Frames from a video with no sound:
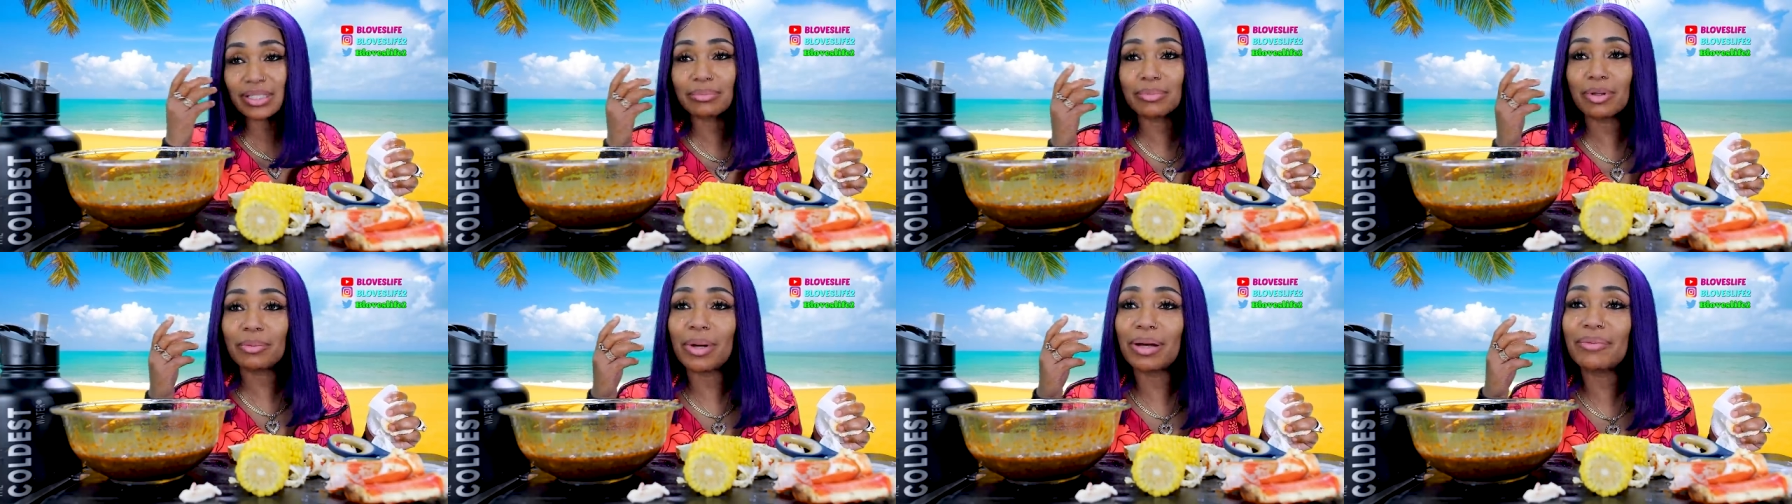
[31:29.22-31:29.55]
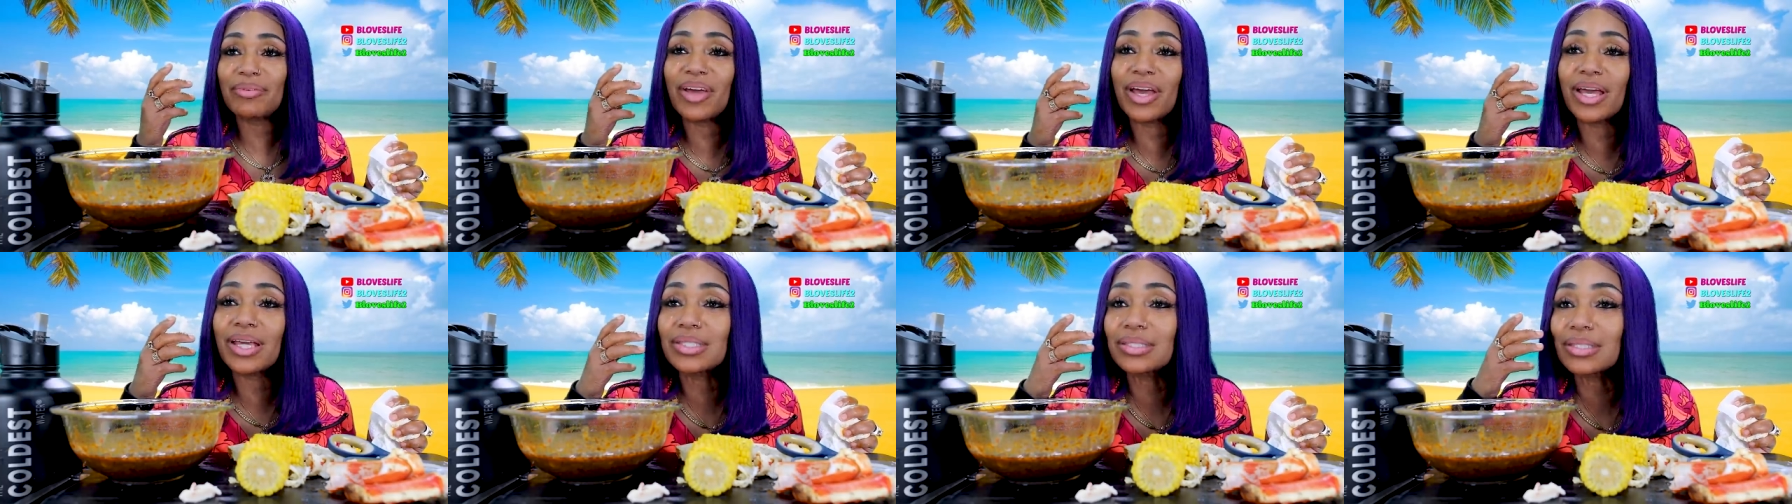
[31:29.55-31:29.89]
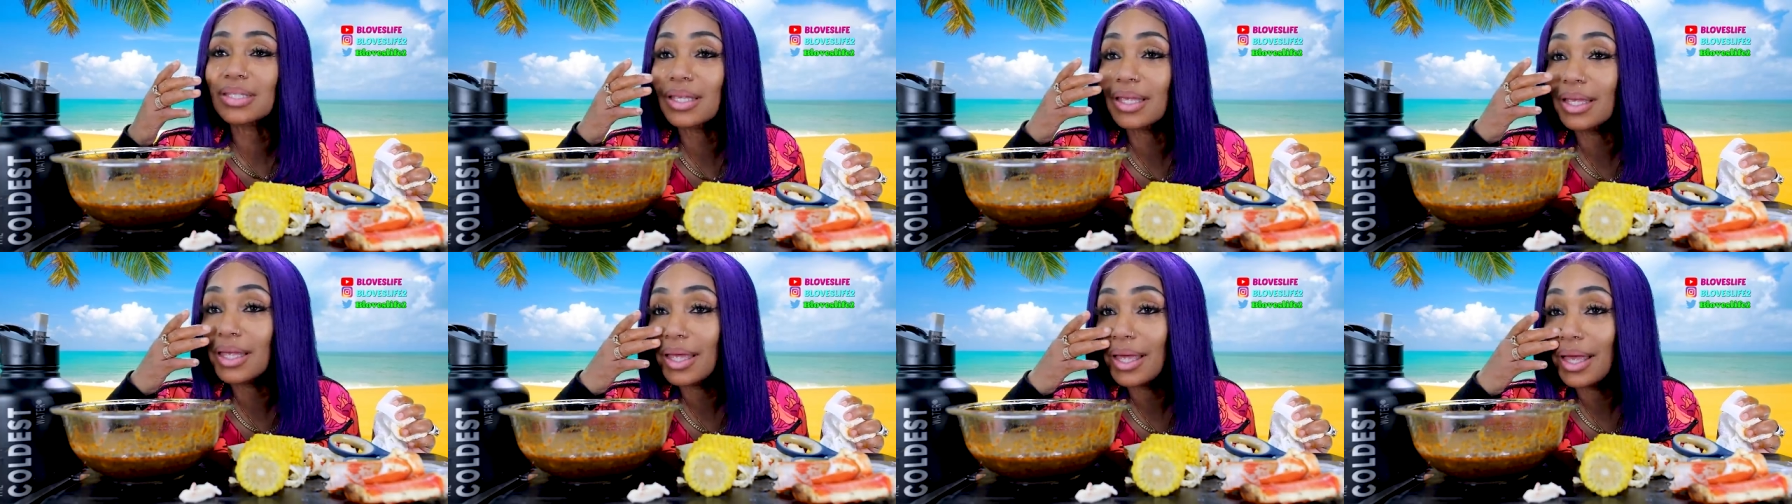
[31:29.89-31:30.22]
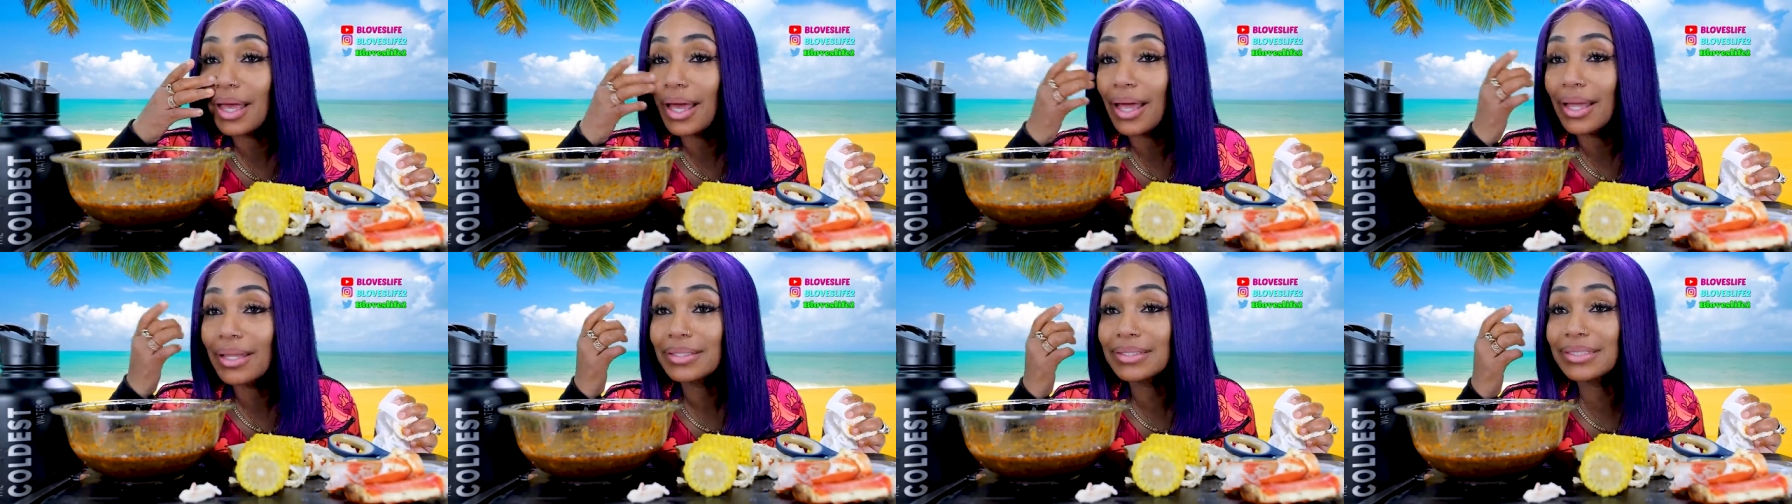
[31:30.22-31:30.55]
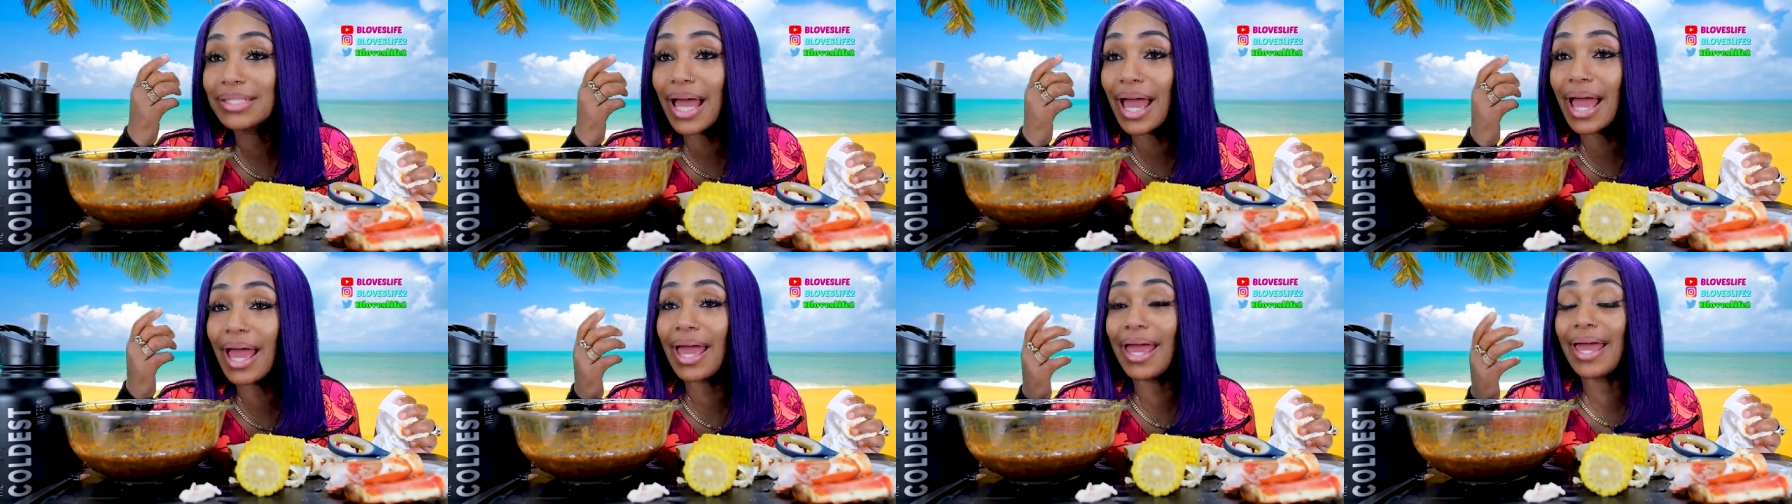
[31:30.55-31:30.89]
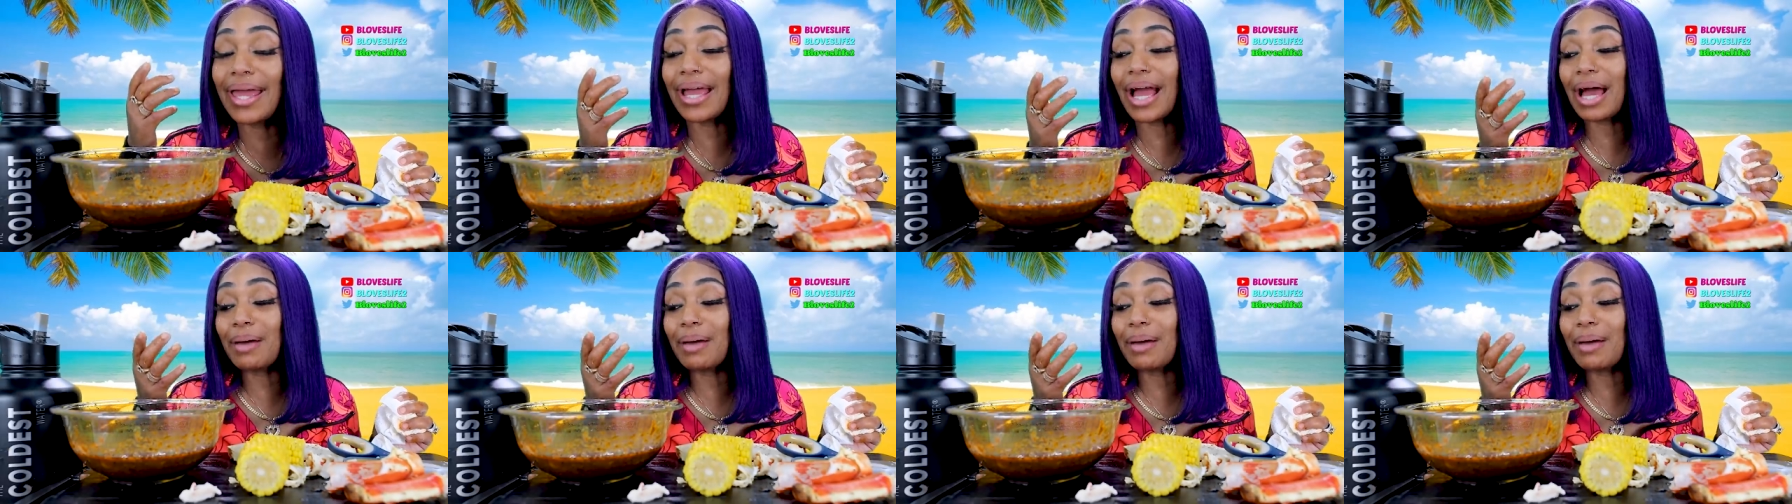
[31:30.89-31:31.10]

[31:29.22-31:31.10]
something on my face? Dang,